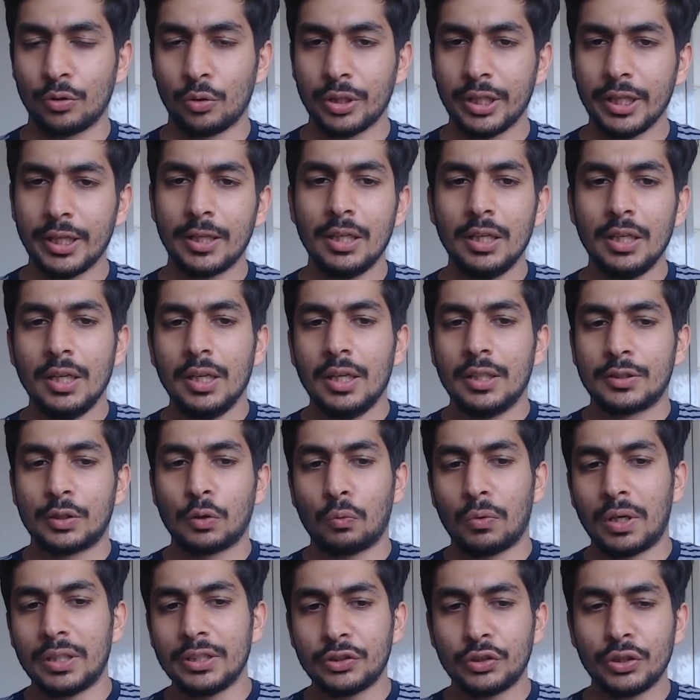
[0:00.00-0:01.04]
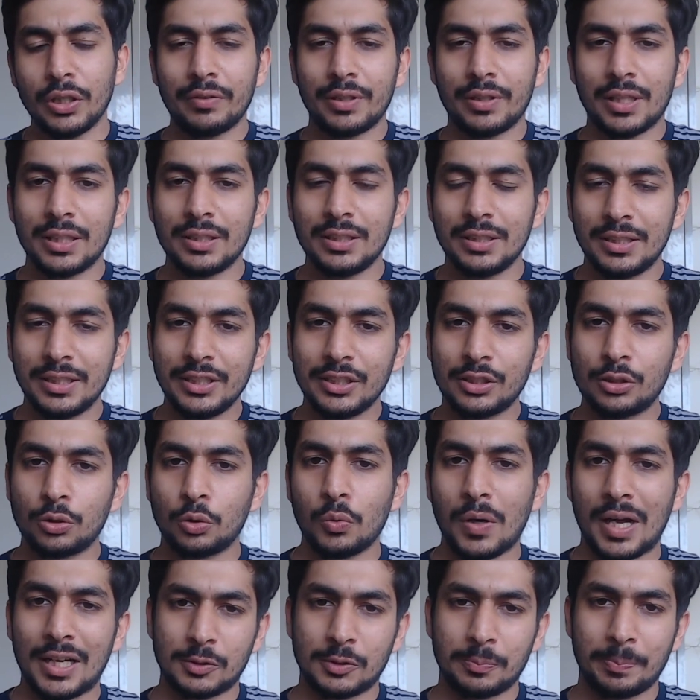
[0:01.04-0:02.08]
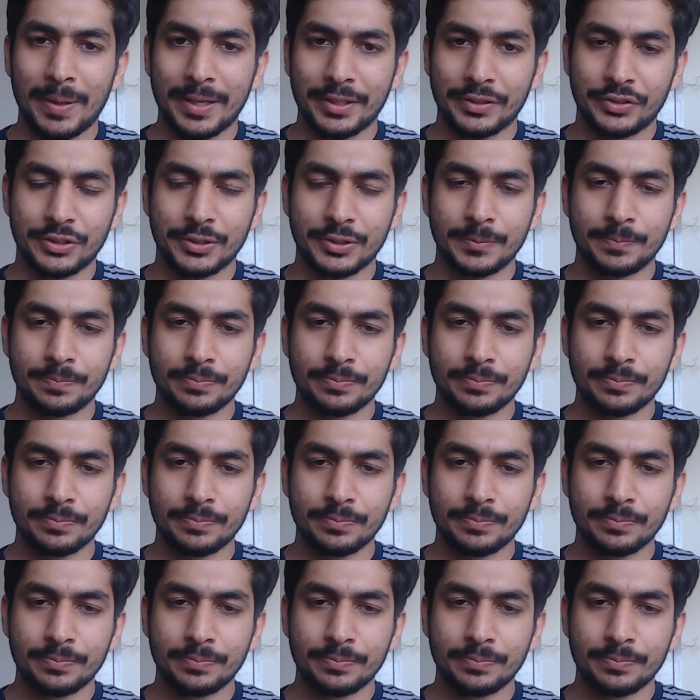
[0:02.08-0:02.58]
Okay, so once you have done these two aspects